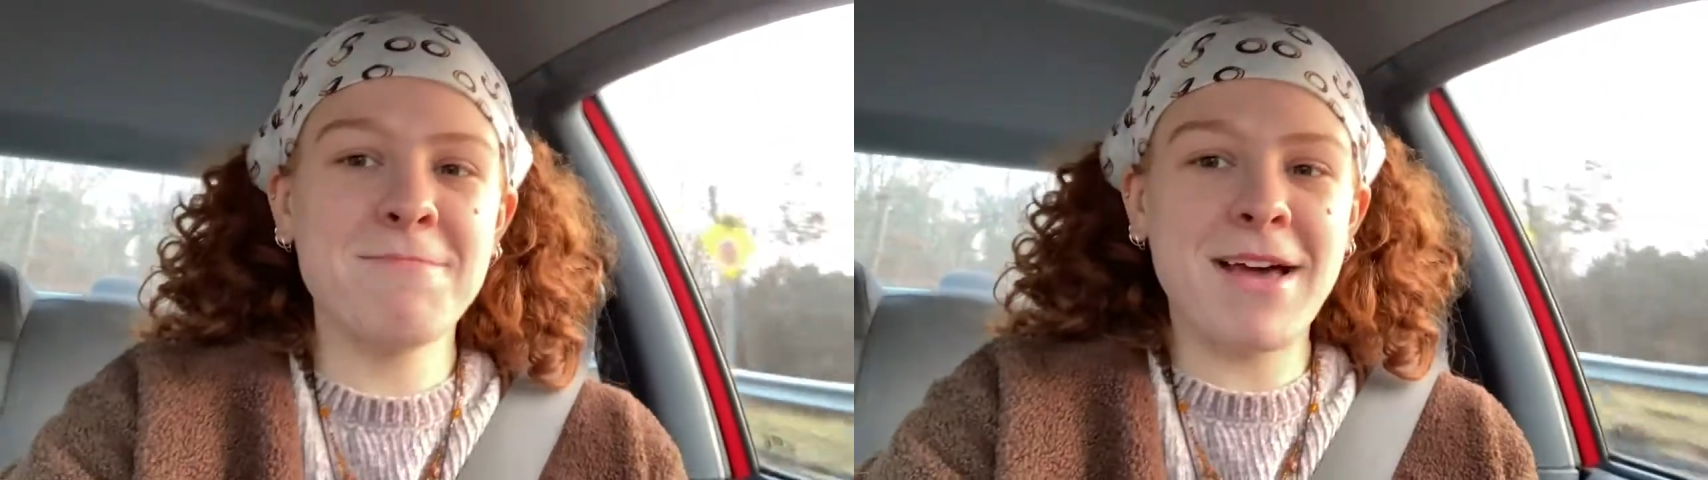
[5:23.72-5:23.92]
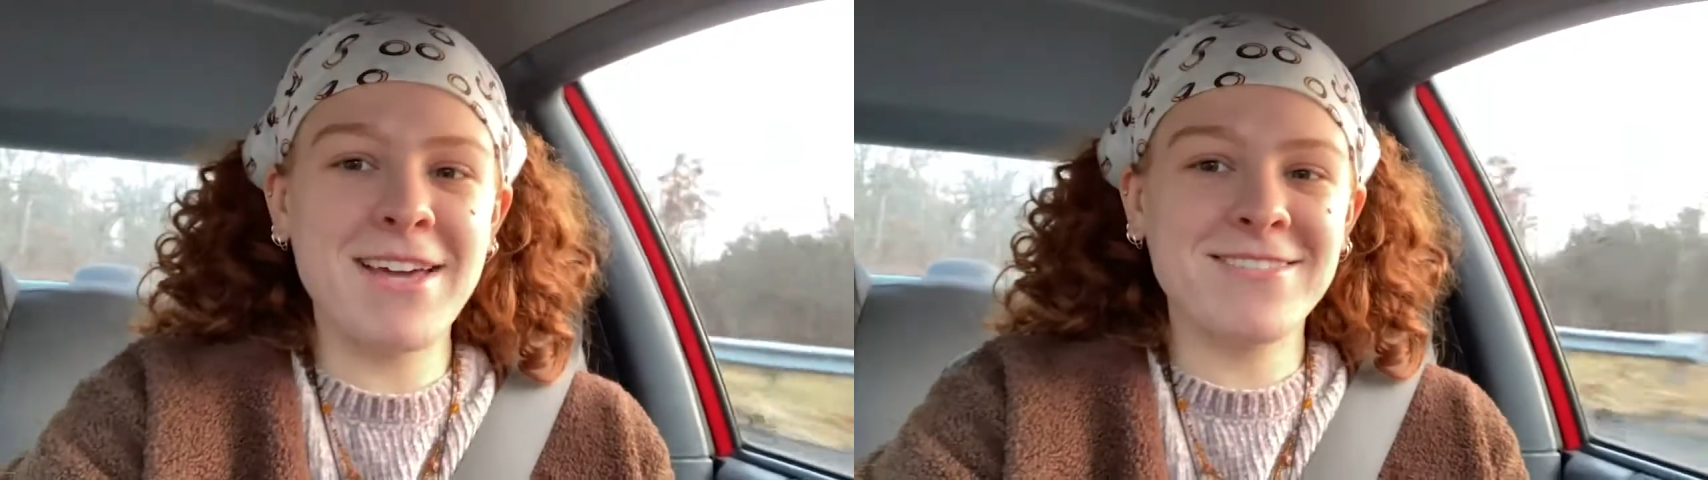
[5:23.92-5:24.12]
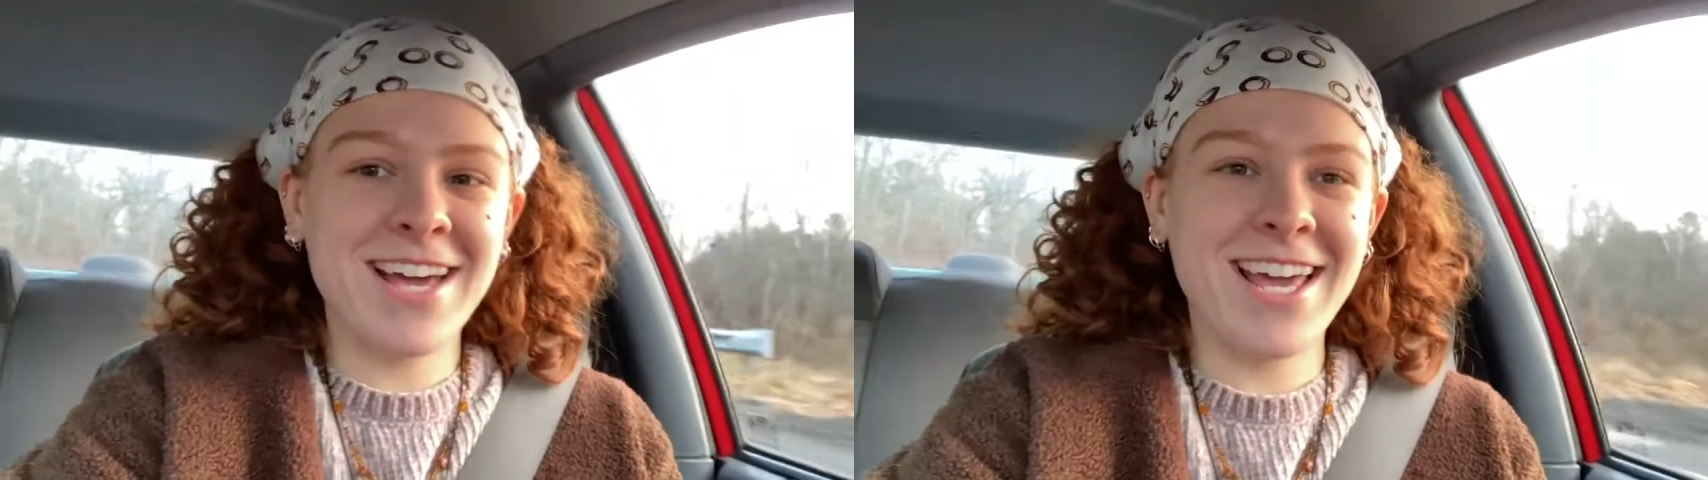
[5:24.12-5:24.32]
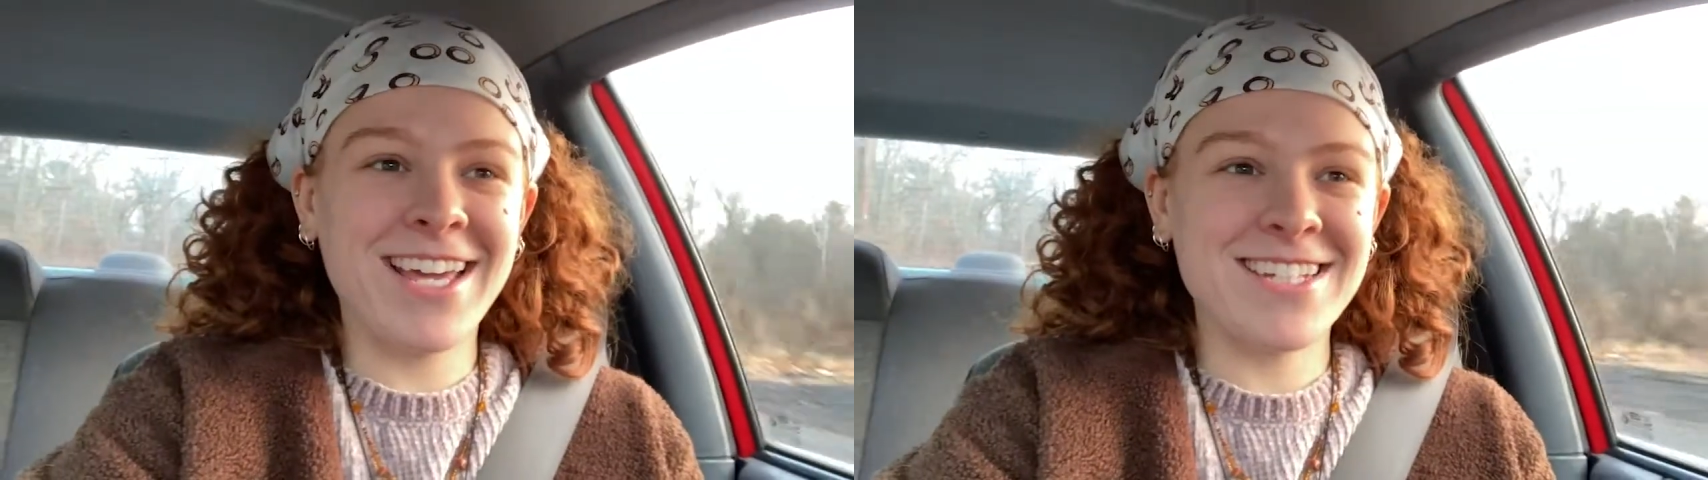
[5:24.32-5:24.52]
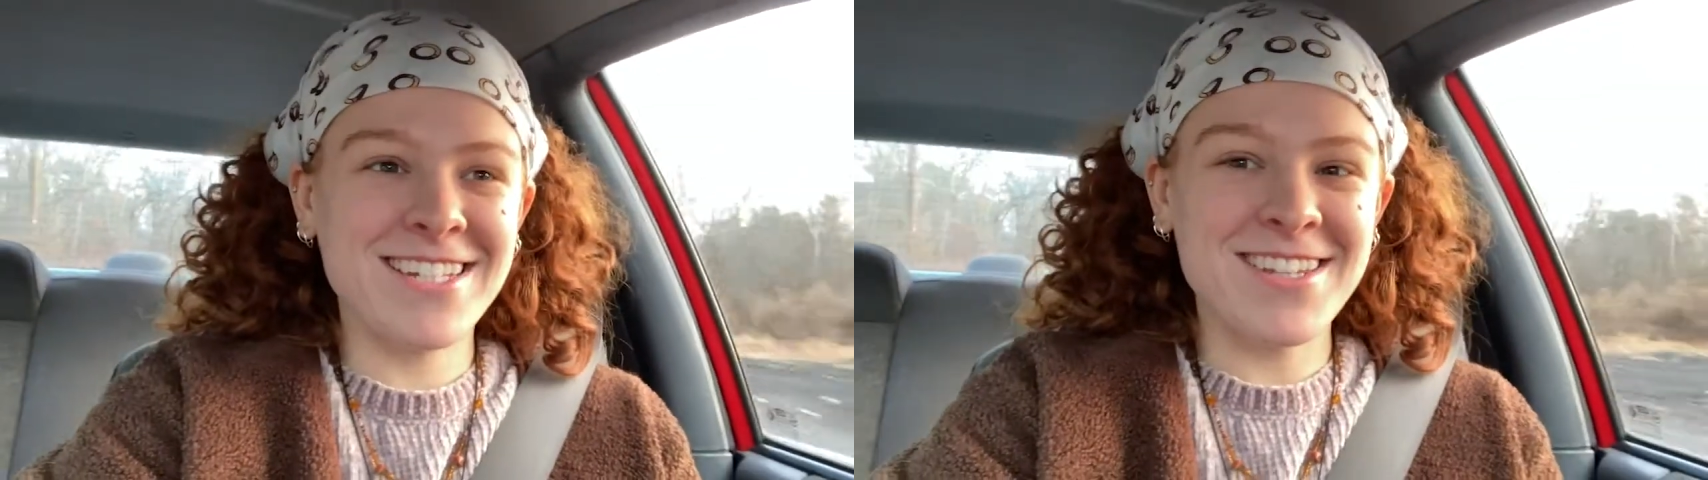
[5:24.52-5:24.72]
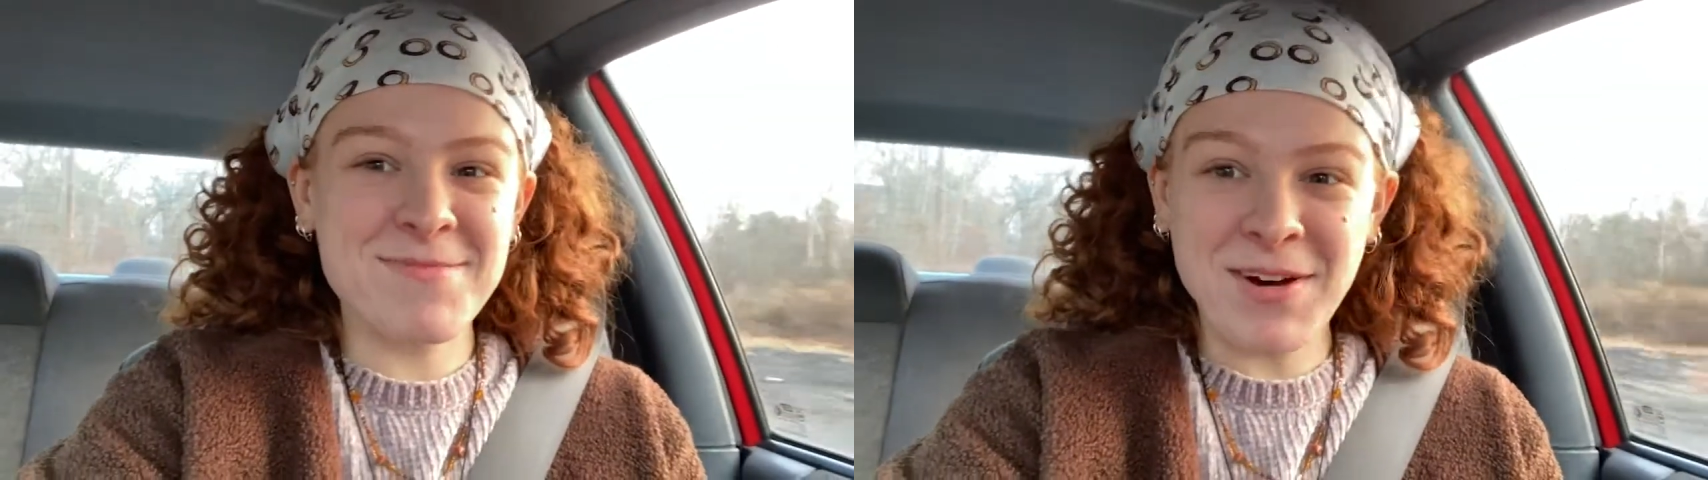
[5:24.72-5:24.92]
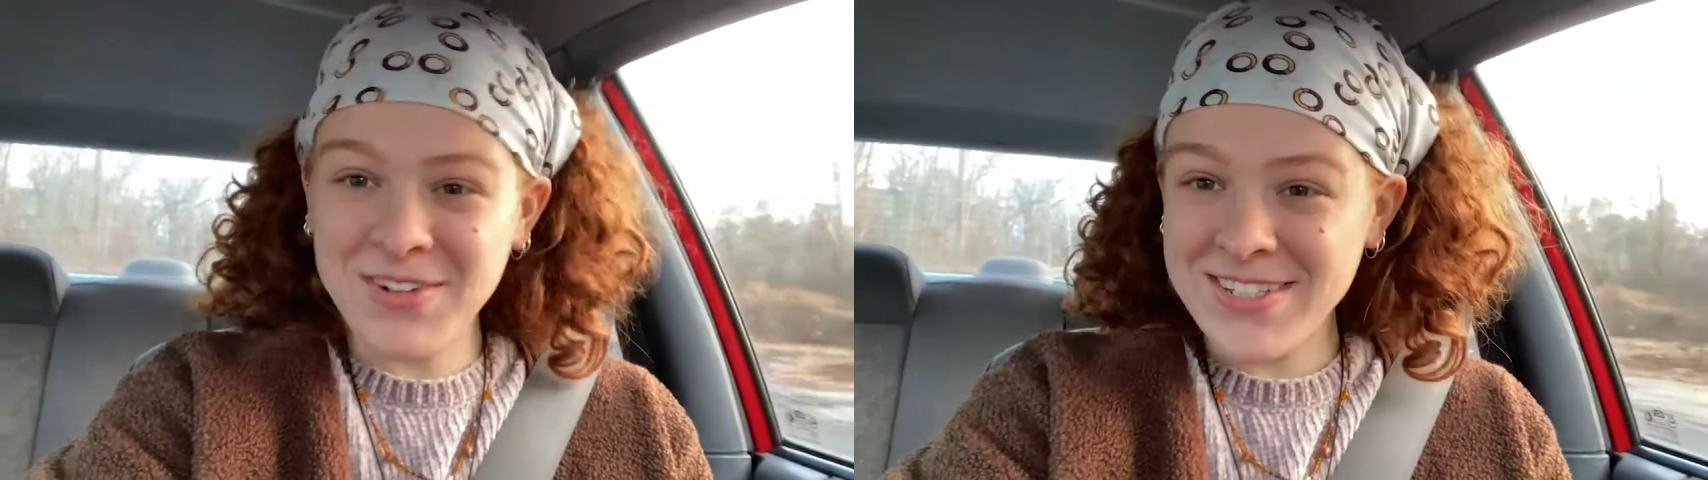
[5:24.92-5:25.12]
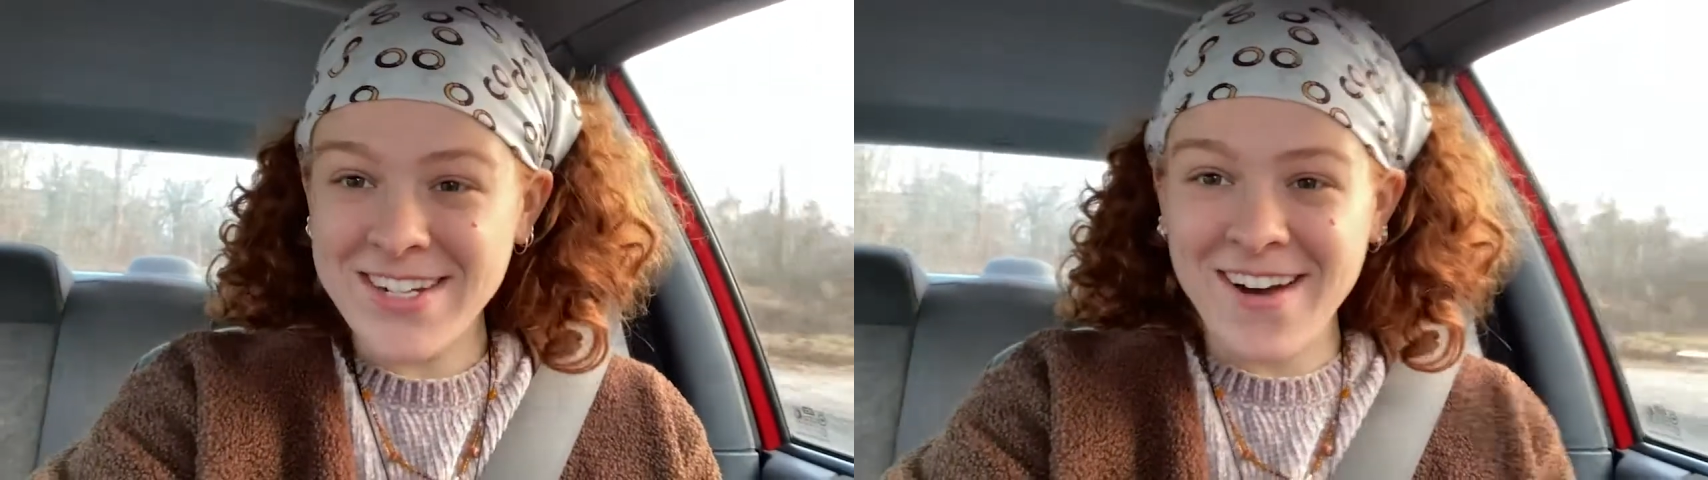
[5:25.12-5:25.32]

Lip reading: my way to the post